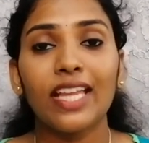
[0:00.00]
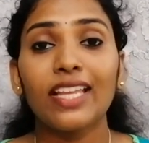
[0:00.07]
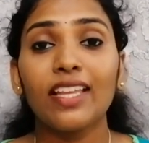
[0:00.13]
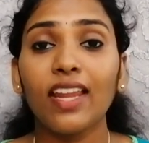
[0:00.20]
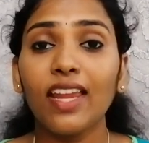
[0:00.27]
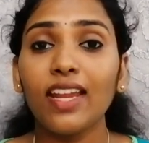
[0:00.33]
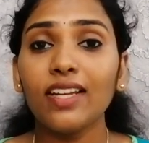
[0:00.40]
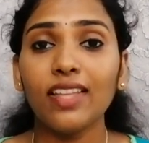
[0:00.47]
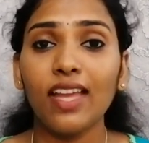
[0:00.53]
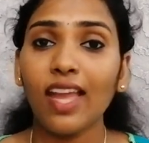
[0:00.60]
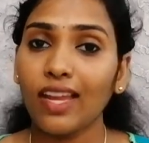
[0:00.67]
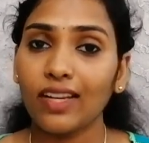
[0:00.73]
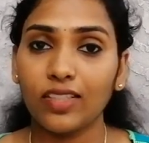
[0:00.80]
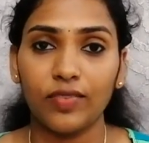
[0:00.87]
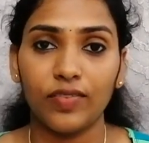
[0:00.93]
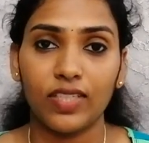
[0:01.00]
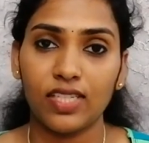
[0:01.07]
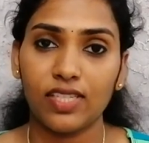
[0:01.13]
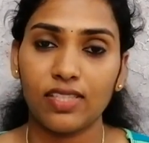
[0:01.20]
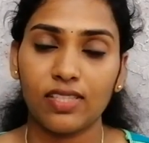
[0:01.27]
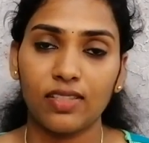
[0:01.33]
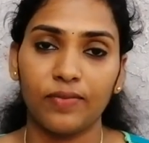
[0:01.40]
Grade the
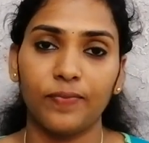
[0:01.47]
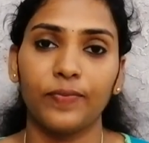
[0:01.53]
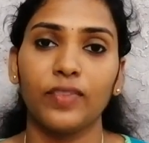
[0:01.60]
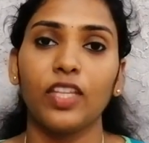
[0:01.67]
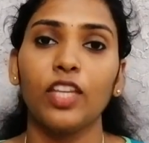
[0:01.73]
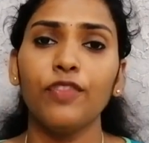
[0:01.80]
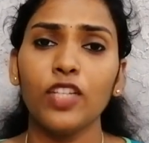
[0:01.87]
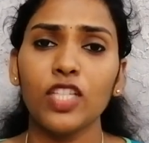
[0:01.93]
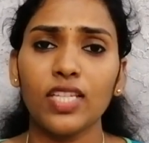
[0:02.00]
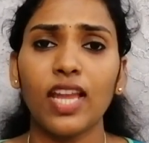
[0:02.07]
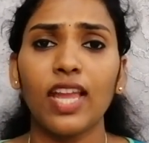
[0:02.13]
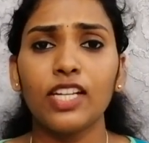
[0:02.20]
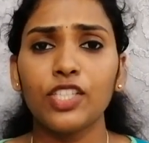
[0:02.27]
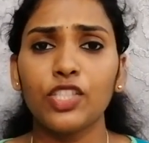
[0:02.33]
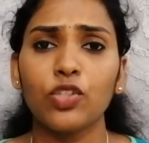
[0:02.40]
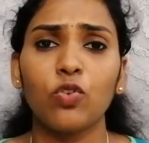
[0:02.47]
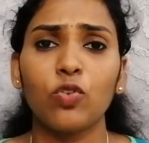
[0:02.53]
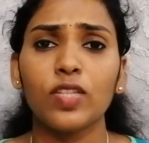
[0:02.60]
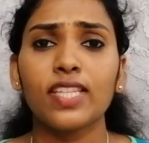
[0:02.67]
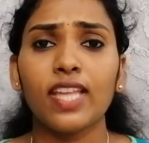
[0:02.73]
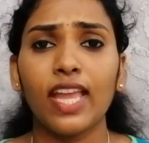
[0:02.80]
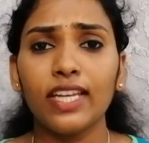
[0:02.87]
activities. If your child shows